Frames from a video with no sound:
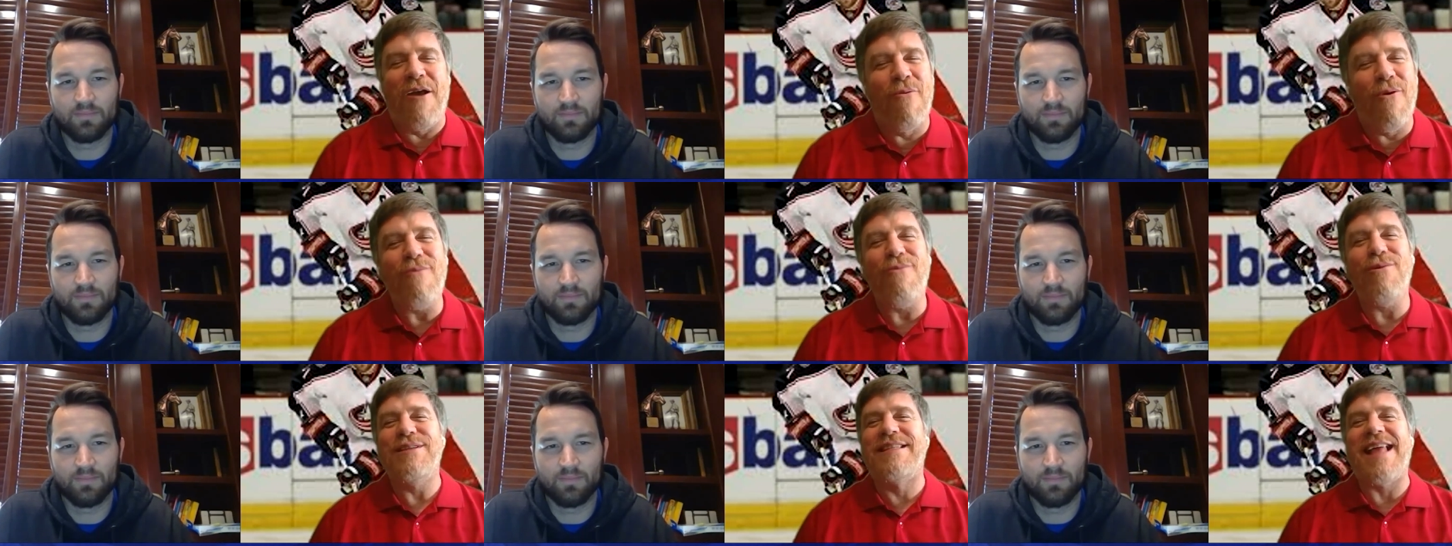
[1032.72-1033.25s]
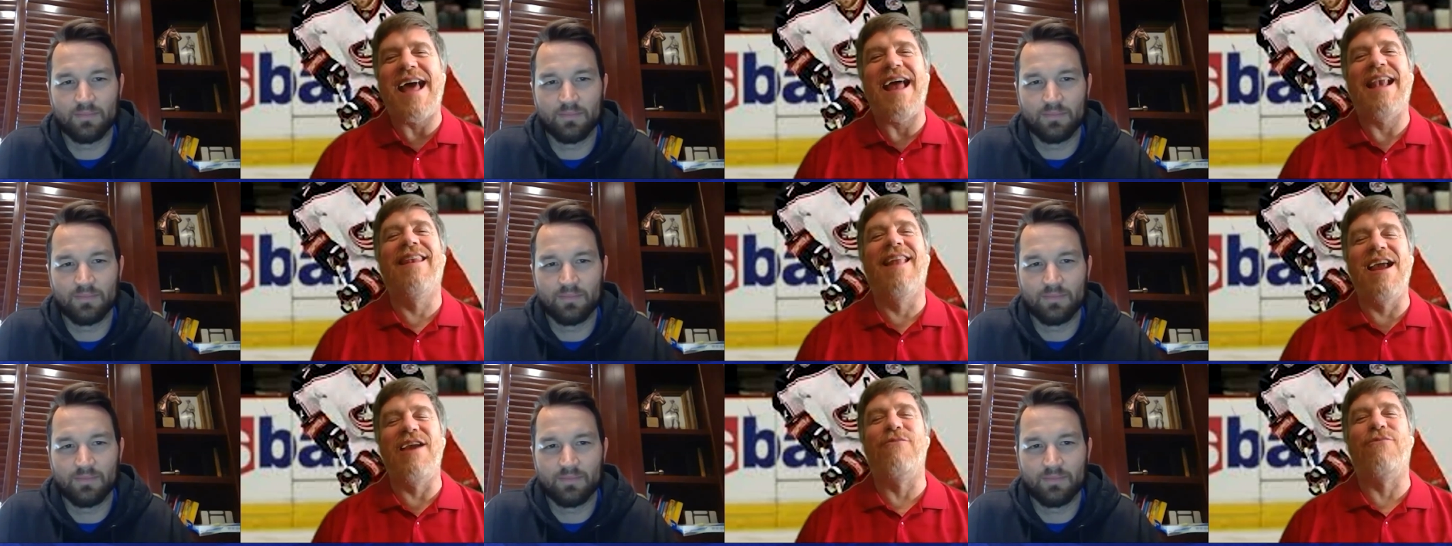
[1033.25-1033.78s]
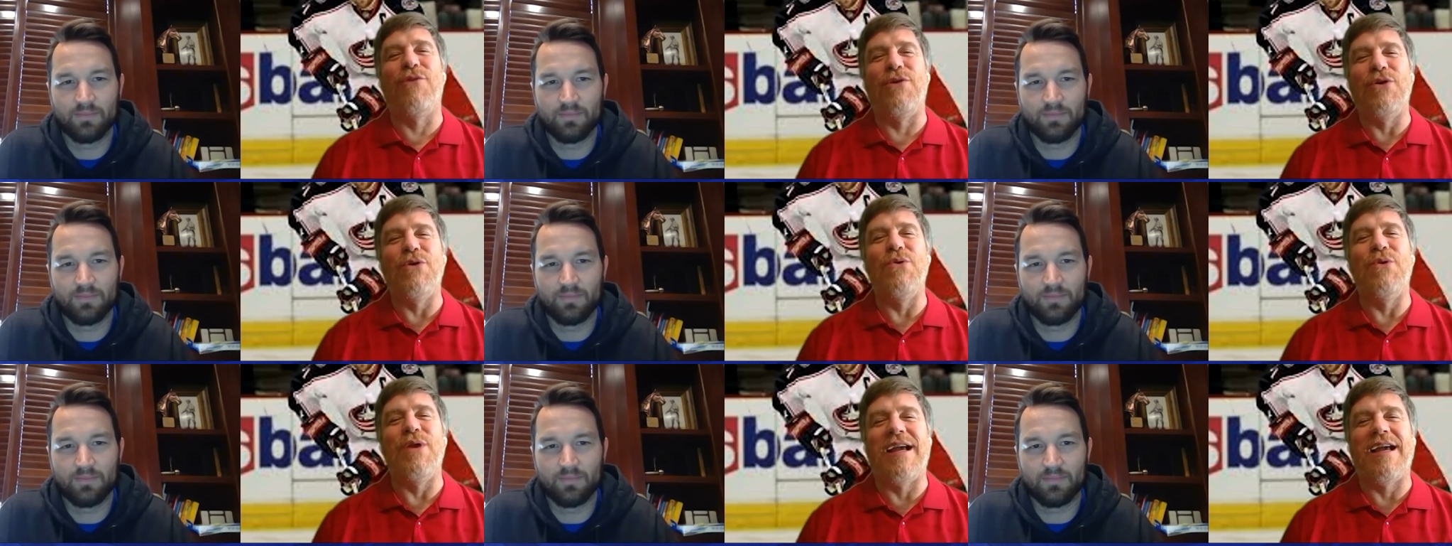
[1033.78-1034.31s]
Speaker 1: what was that like for
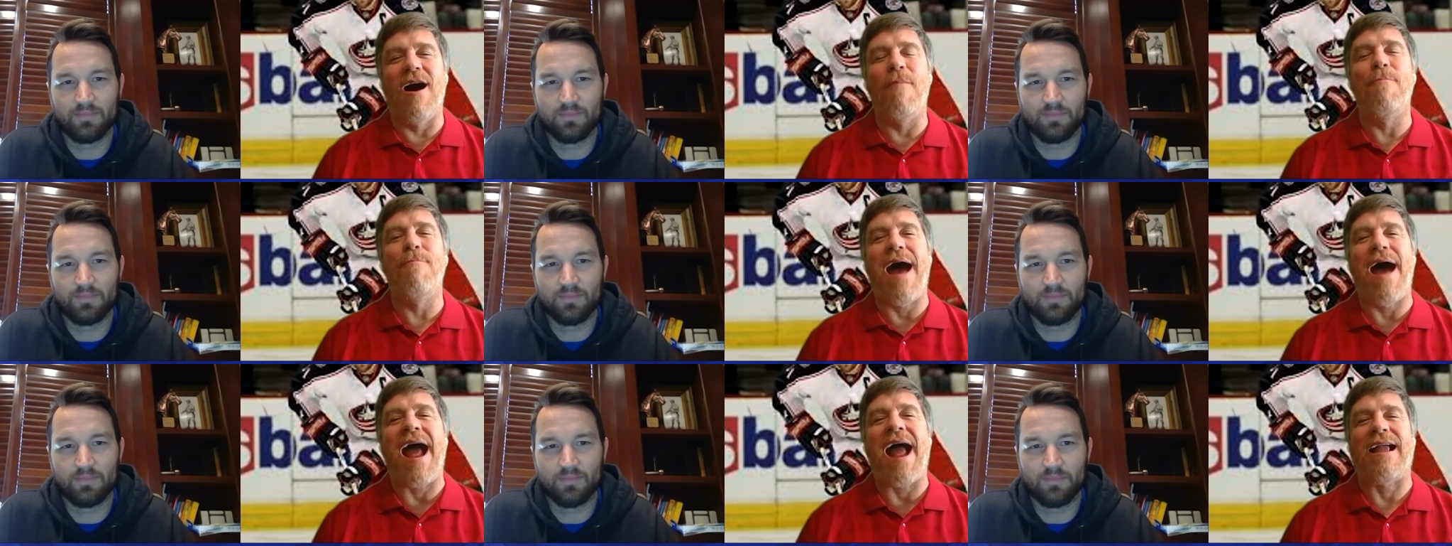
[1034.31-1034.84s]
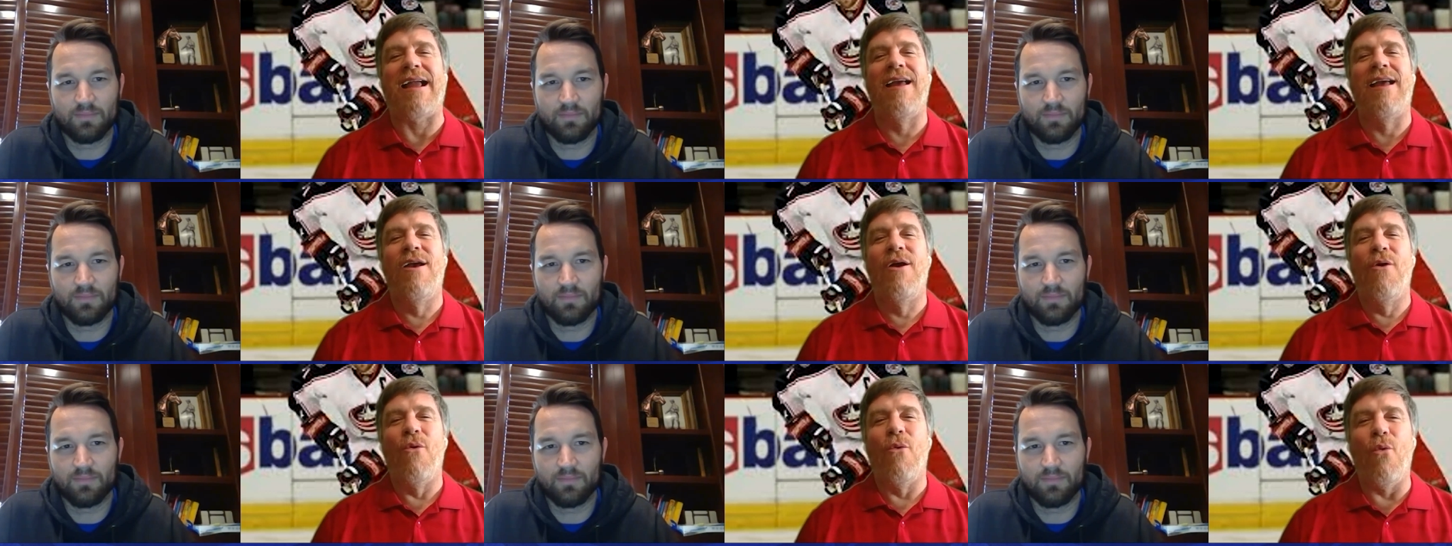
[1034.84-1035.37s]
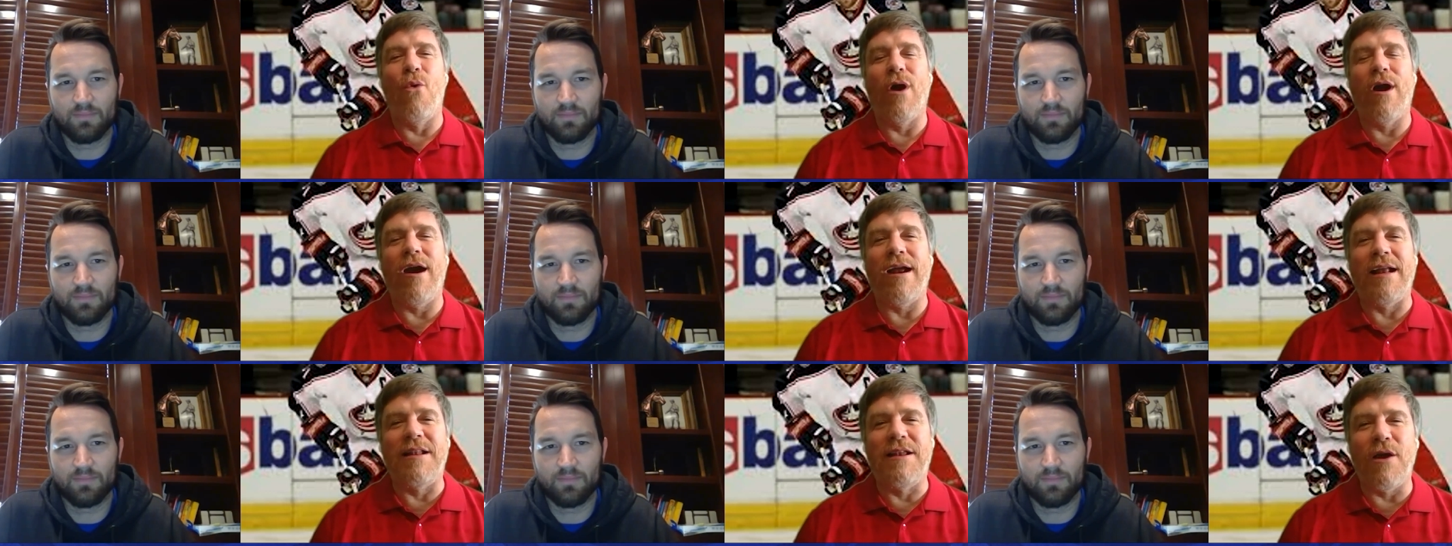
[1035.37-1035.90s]
you to come back
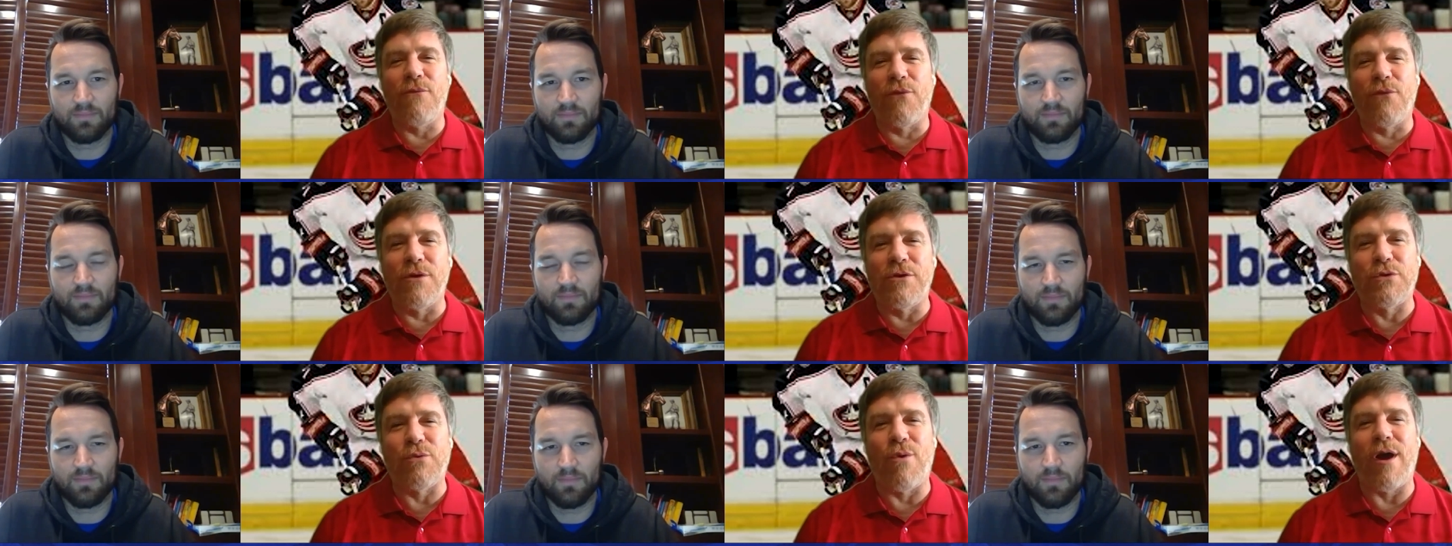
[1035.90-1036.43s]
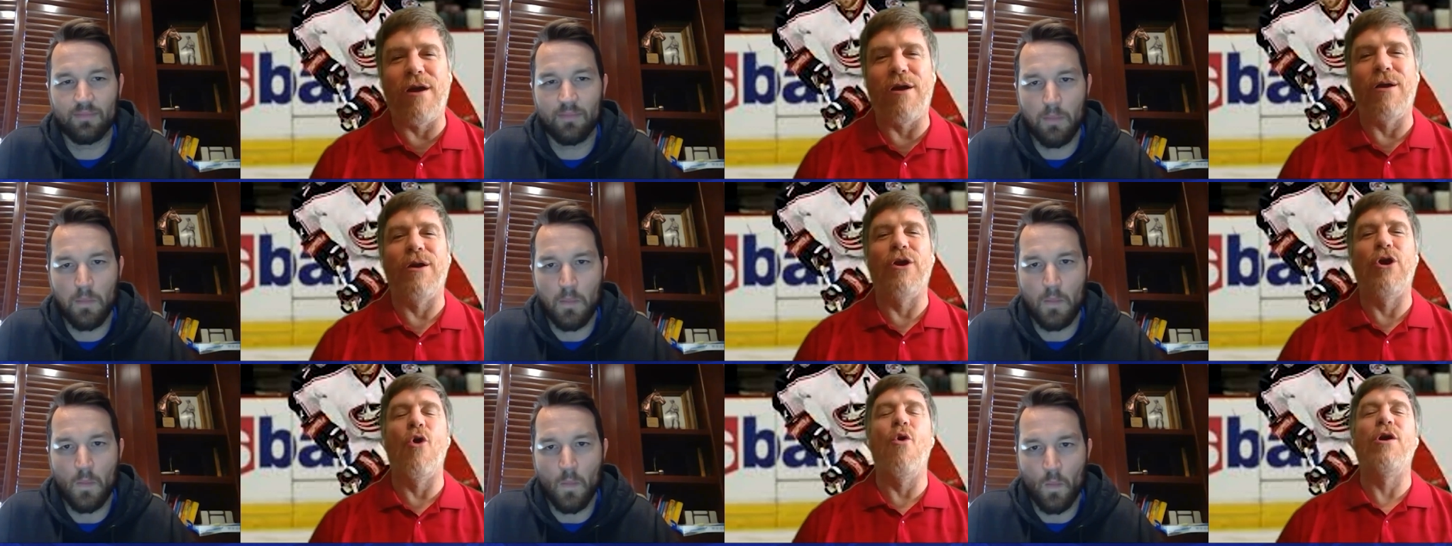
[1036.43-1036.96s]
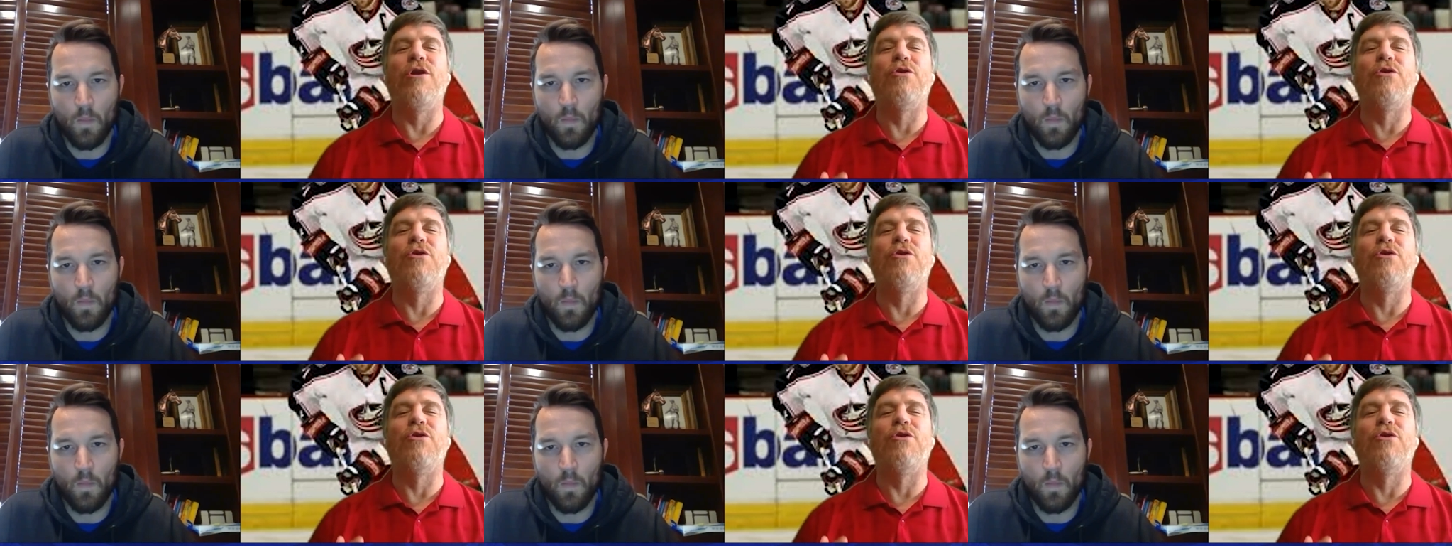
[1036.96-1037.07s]
wearing a different sweater, going